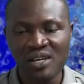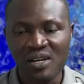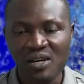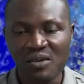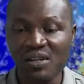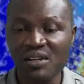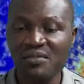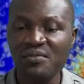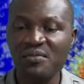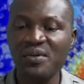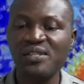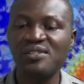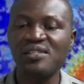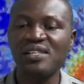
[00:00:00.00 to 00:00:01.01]
One of
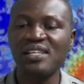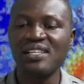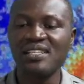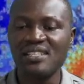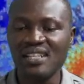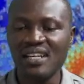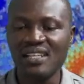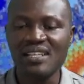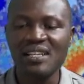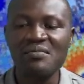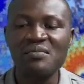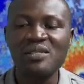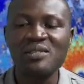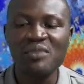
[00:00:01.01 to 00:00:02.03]
which is that he
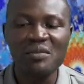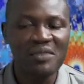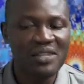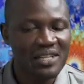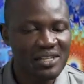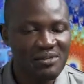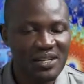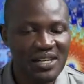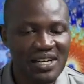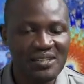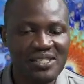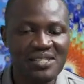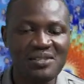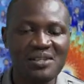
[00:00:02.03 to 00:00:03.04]
must publicly
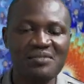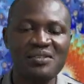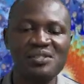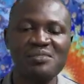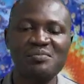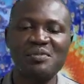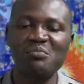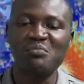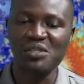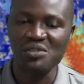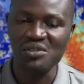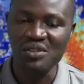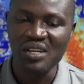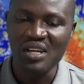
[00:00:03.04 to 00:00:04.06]
renounce his governorship
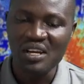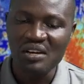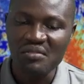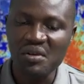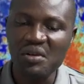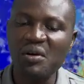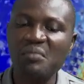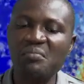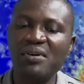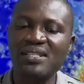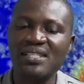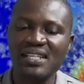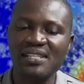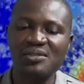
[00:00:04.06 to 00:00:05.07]
ambition for
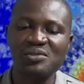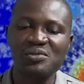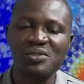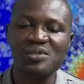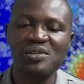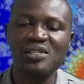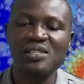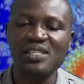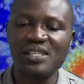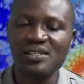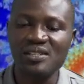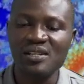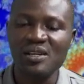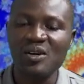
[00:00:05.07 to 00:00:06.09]
Obaseki to
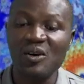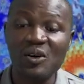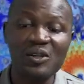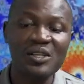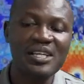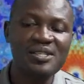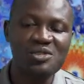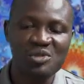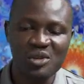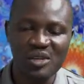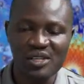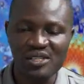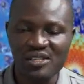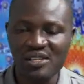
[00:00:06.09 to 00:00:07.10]
consolidate on his
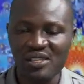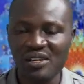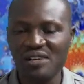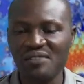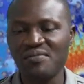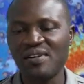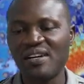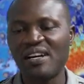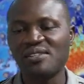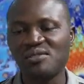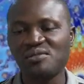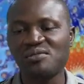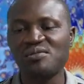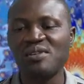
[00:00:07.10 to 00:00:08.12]
choice of
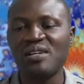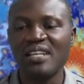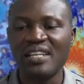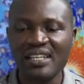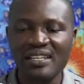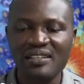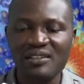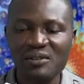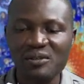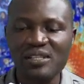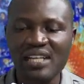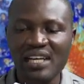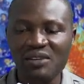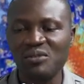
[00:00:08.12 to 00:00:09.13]
Asur
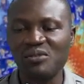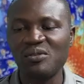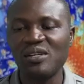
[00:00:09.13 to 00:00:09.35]
Igodalo